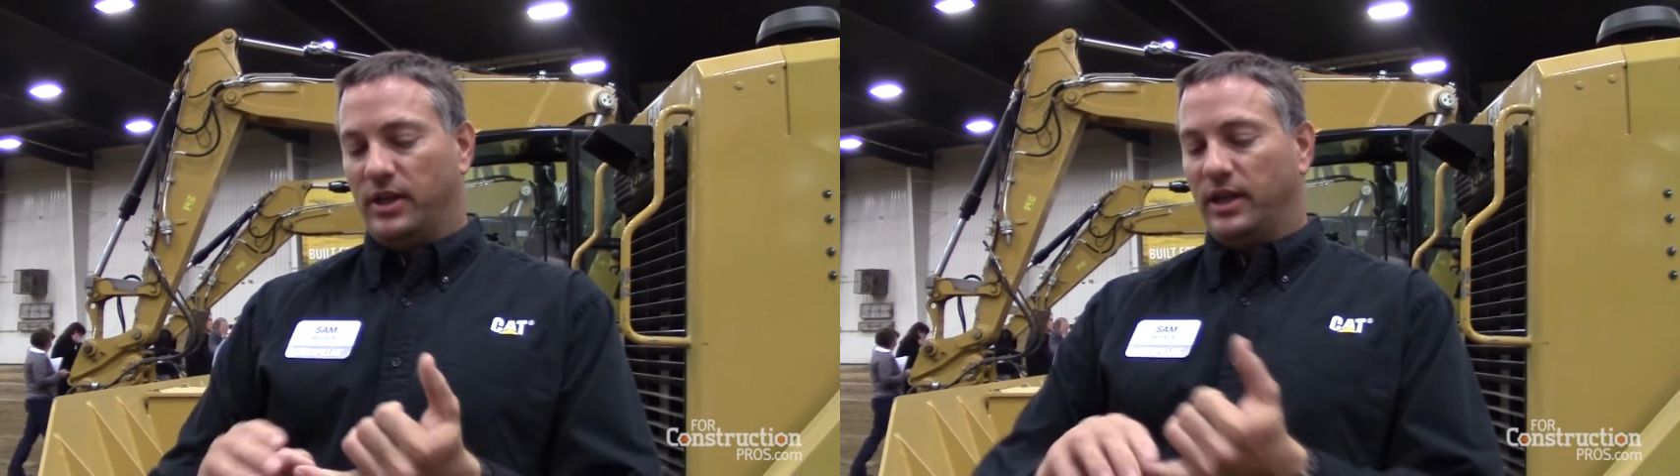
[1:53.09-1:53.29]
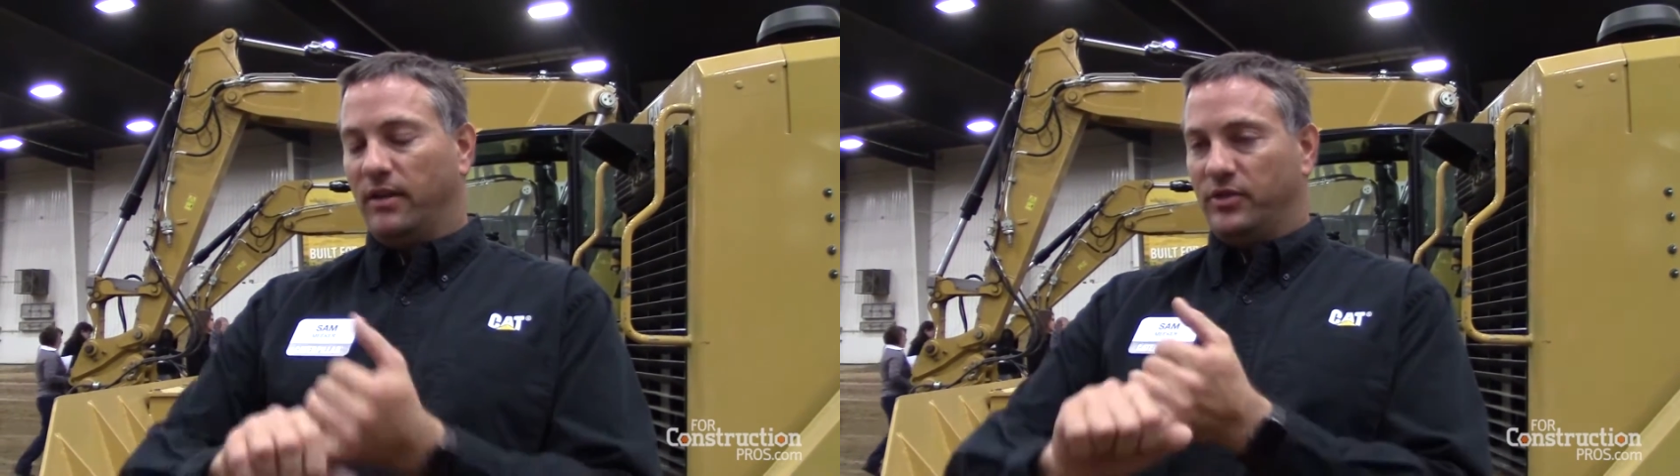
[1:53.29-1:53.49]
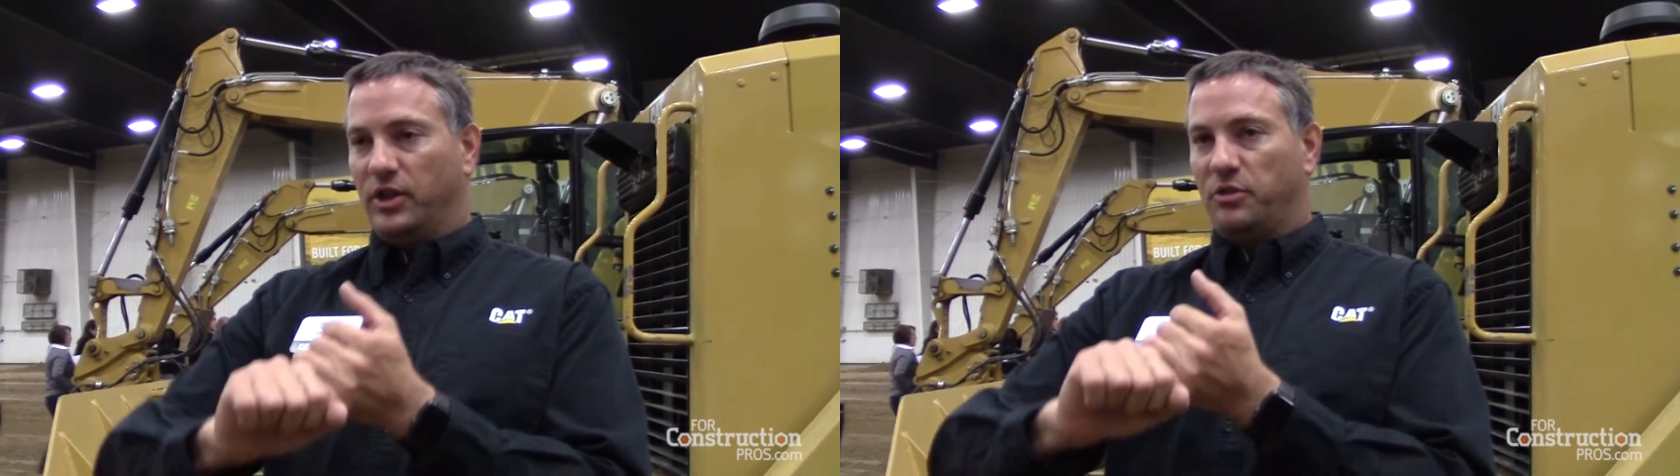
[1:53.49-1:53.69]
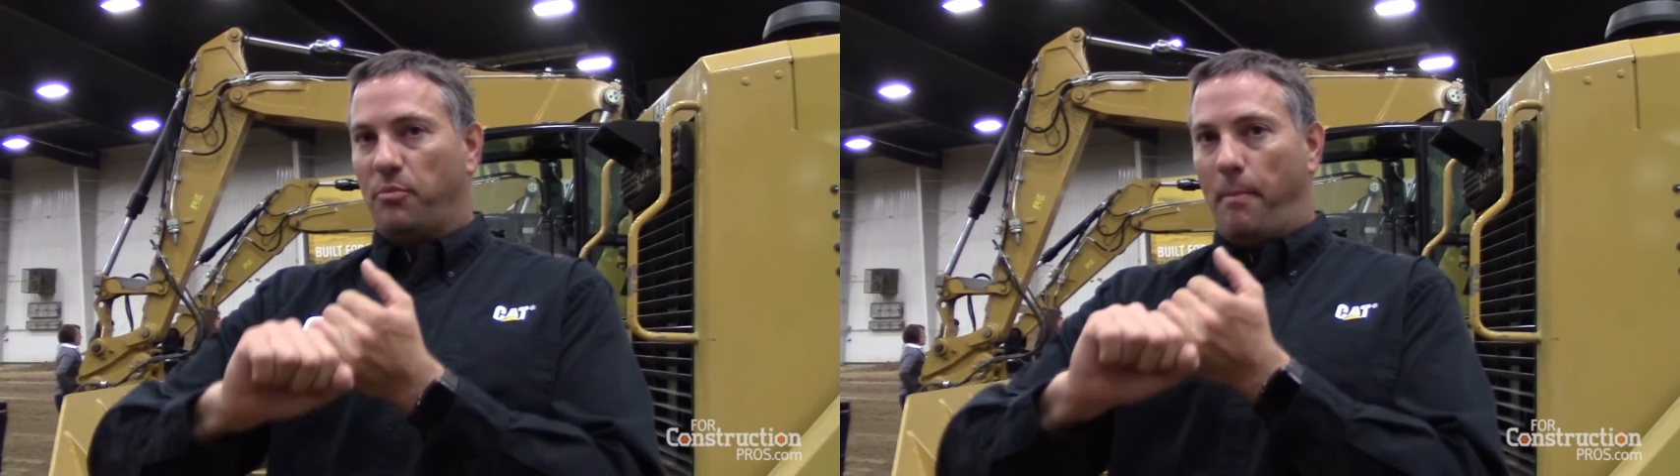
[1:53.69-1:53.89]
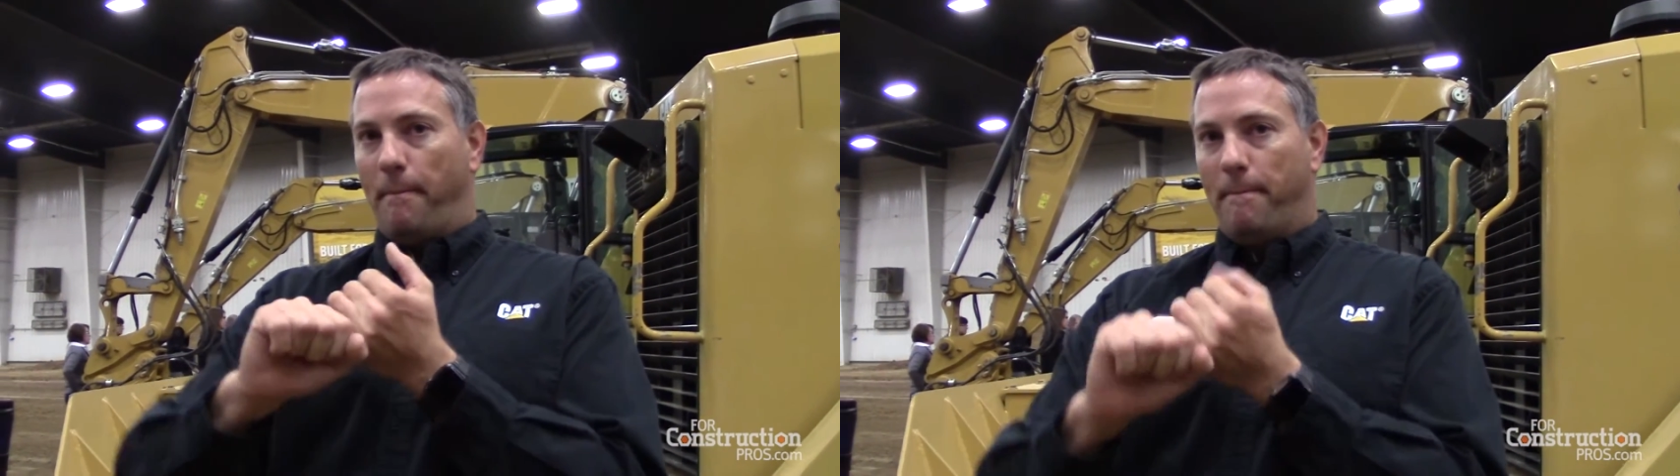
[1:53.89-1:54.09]
It gives us
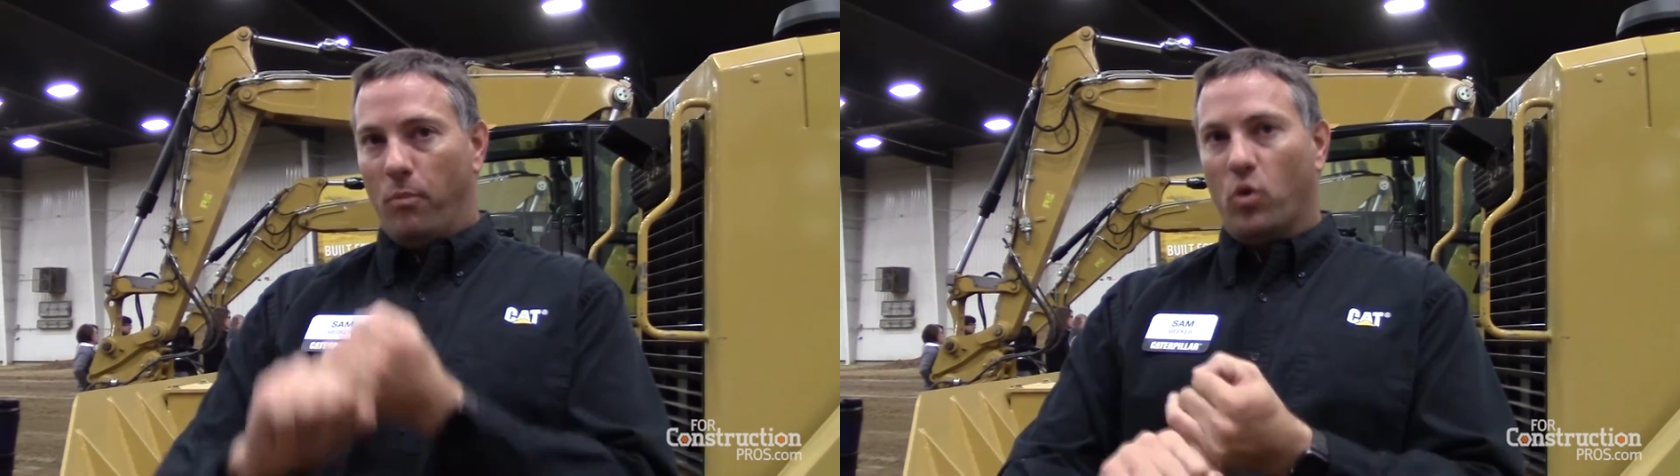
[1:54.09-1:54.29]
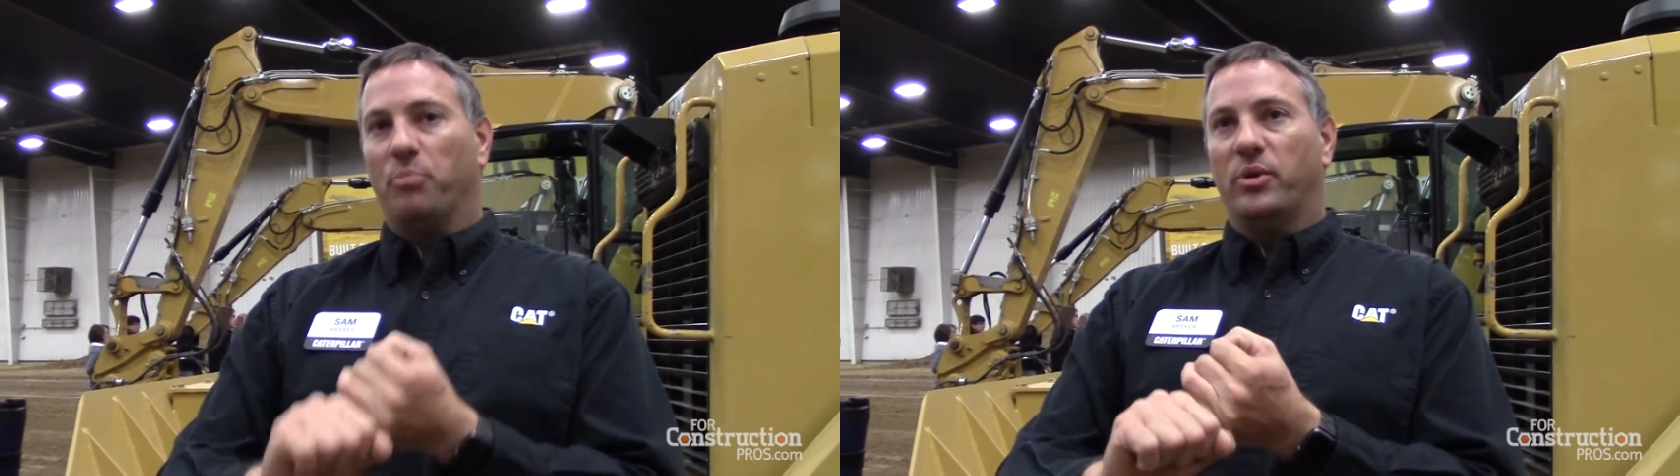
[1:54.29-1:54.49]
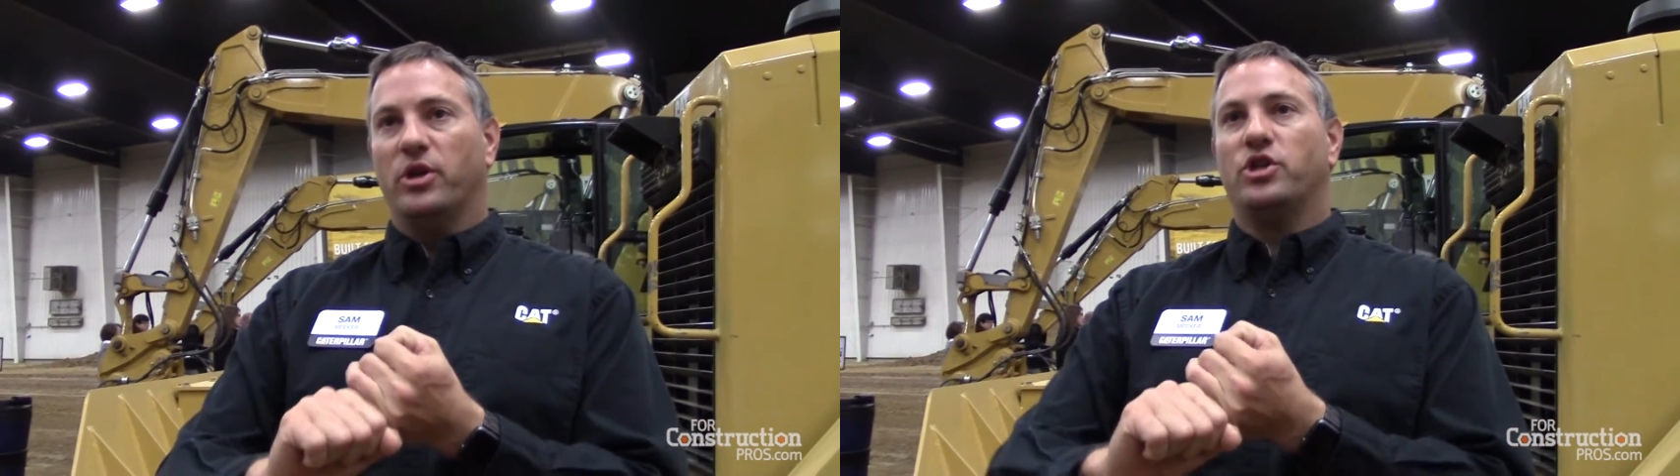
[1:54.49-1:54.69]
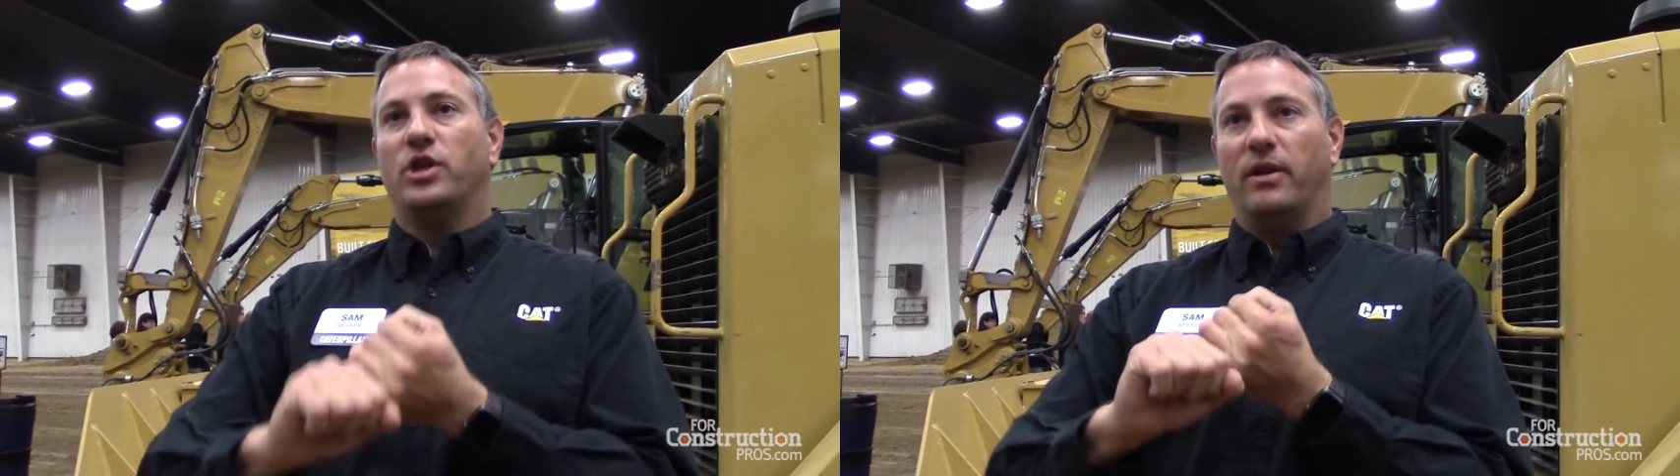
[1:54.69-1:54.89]
more push,